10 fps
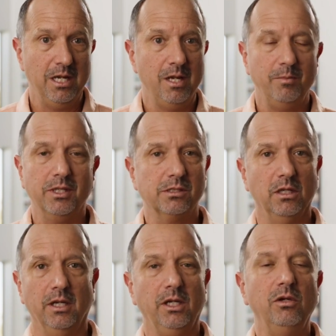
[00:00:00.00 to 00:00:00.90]
Because
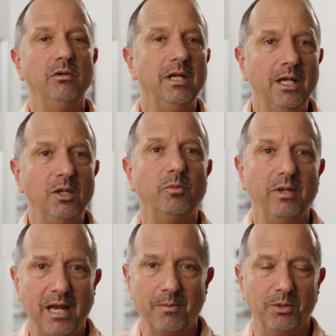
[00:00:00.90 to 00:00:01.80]
look, you need to
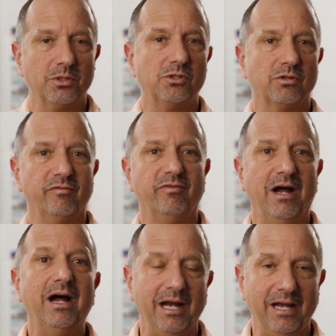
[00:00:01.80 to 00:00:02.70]
be able to
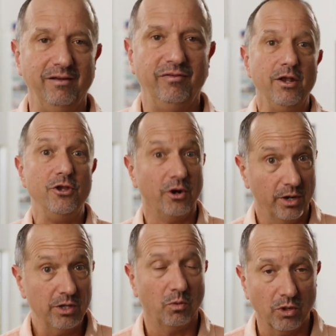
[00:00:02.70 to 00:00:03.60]
survive
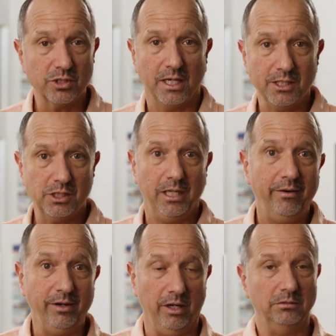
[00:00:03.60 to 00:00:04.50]
during the worst case
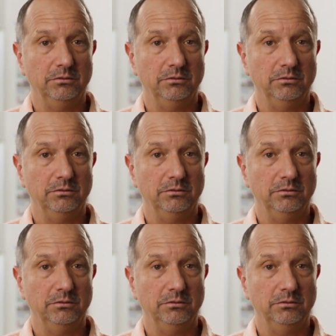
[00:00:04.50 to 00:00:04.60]
scenario.